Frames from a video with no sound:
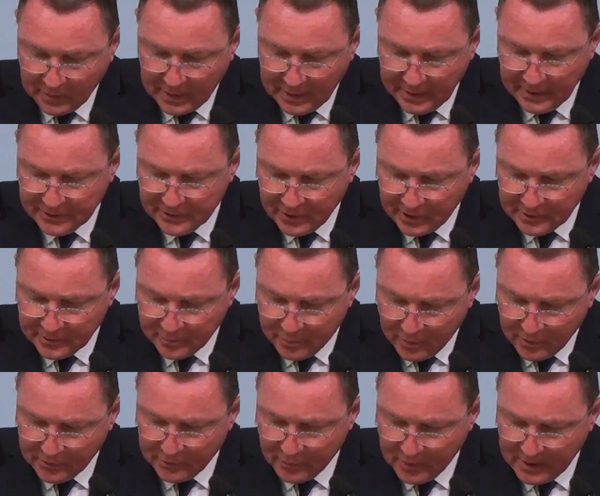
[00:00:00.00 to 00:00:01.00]
Esau's
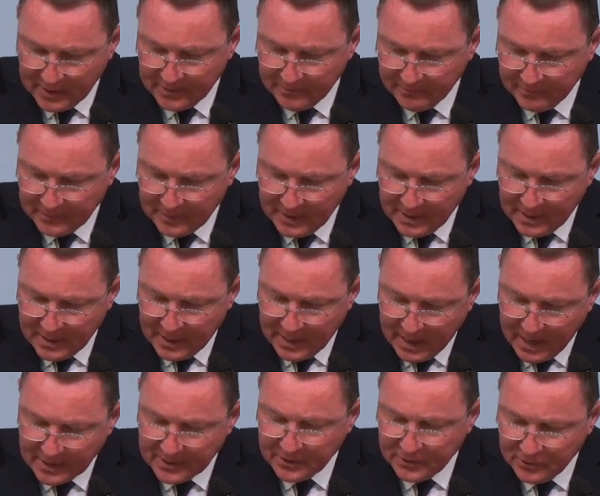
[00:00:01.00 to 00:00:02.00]
birthright
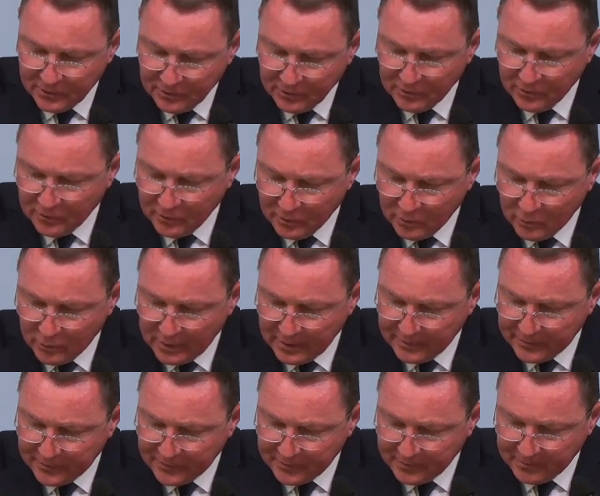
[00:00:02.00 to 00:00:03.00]
had to do
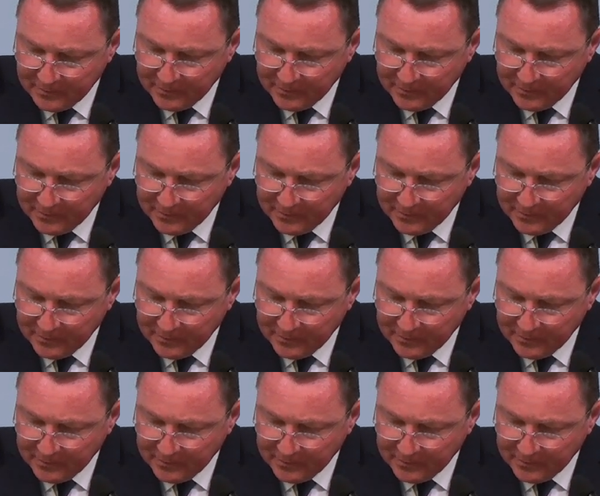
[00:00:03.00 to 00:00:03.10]
with